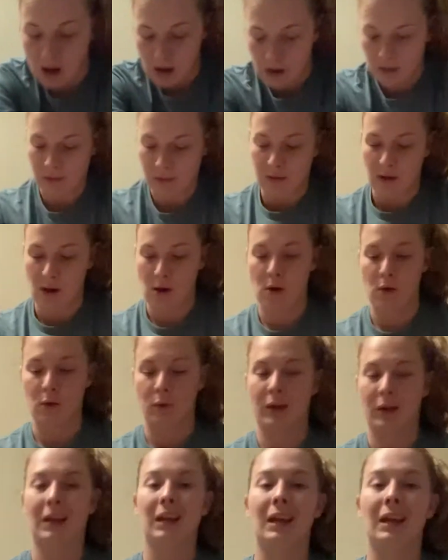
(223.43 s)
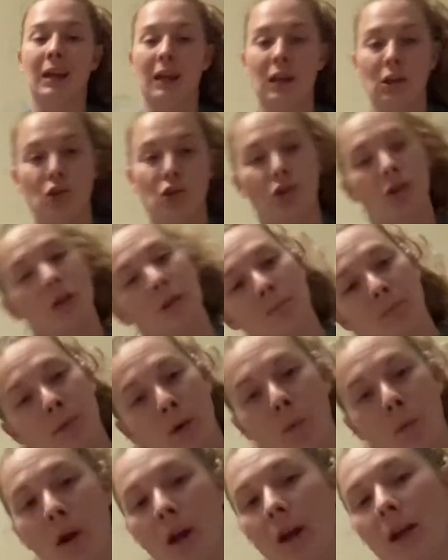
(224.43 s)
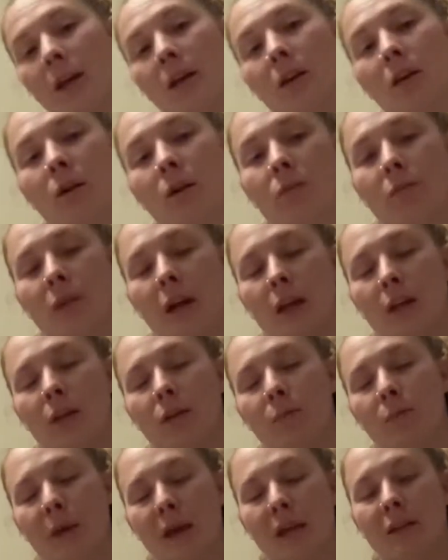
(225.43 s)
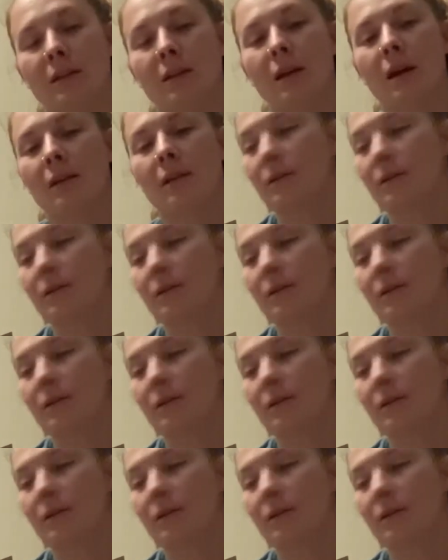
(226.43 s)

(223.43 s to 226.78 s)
So he shouldn't be wearing it on a regular basis.